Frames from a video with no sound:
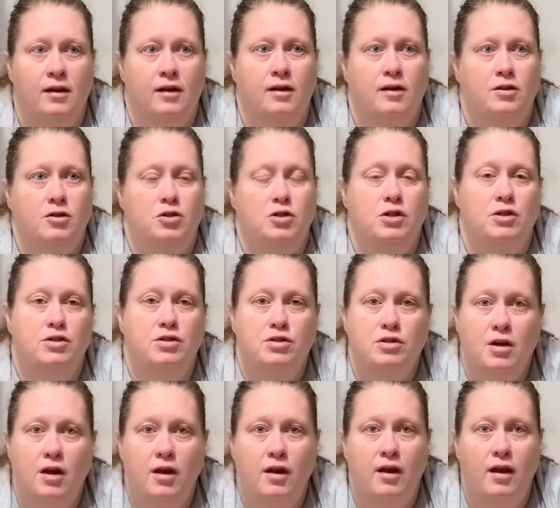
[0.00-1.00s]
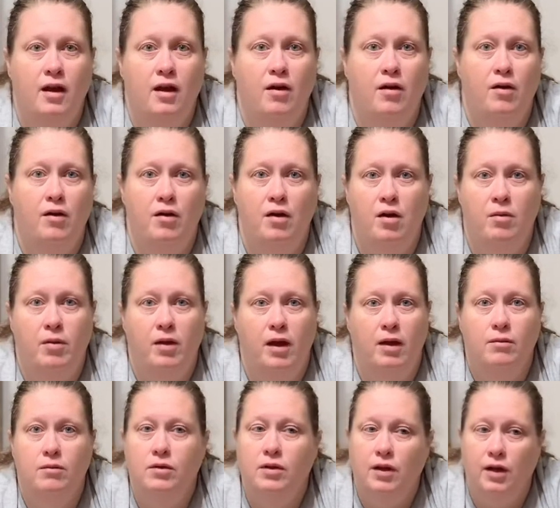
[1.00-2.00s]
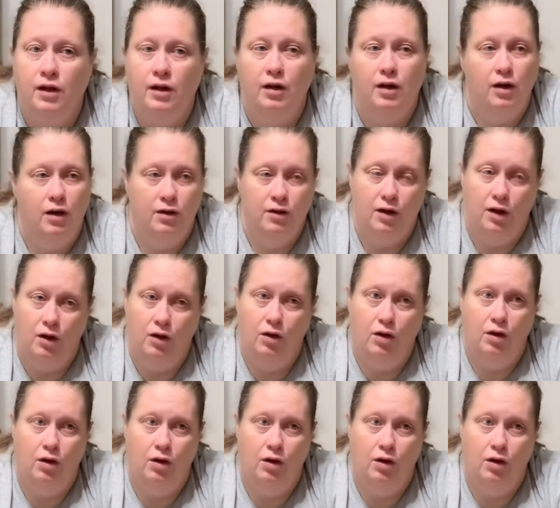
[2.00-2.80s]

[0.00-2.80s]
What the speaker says: just shut down and not be able to eat anything good.